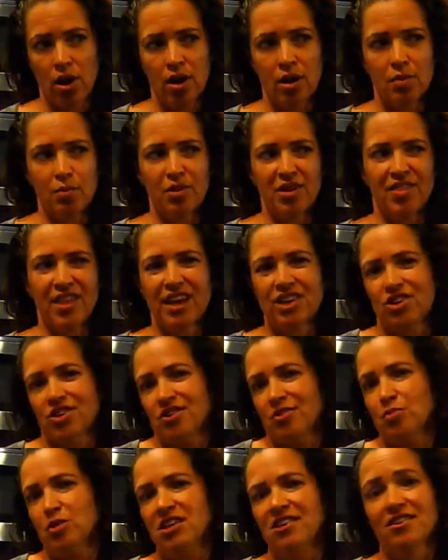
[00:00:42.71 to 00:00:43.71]
but that
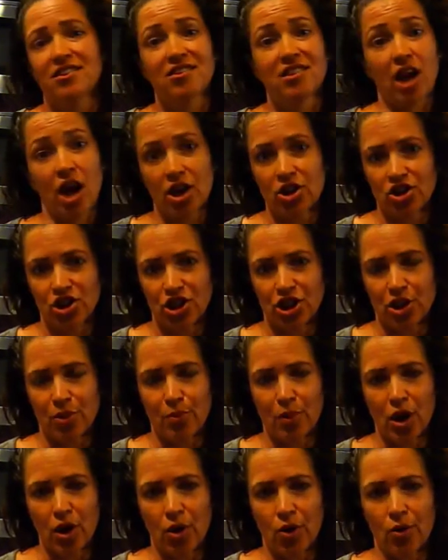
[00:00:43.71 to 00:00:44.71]
just means it's not
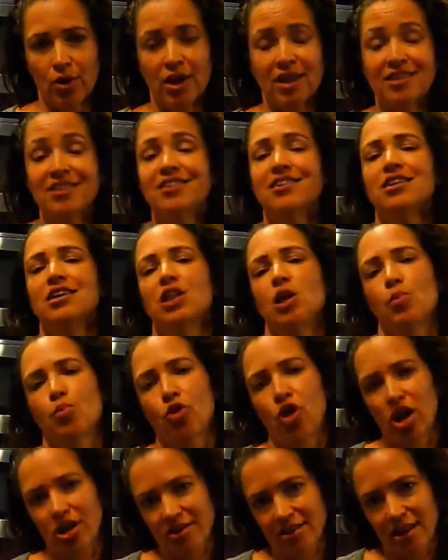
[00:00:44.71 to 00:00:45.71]
GMO, it's still a
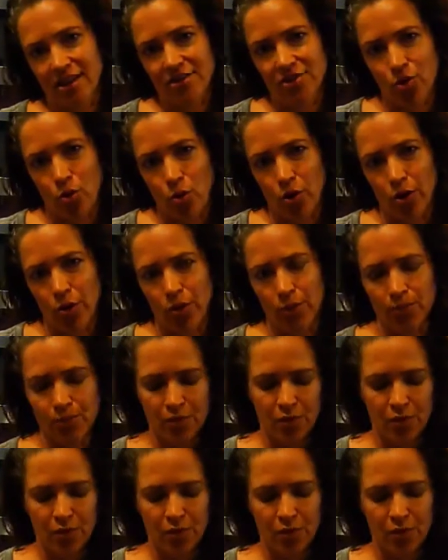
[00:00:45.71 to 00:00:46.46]
processed oil.